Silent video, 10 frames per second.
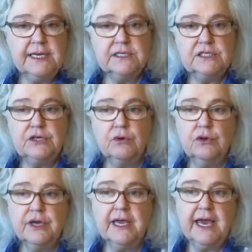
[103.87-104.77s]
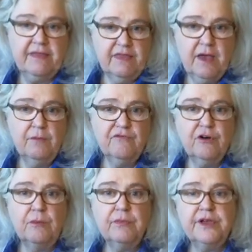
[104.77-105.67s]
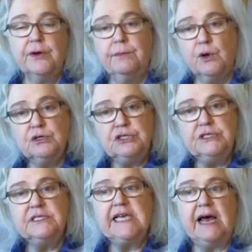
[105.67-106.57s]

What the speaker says: and so looking at them from their emotions,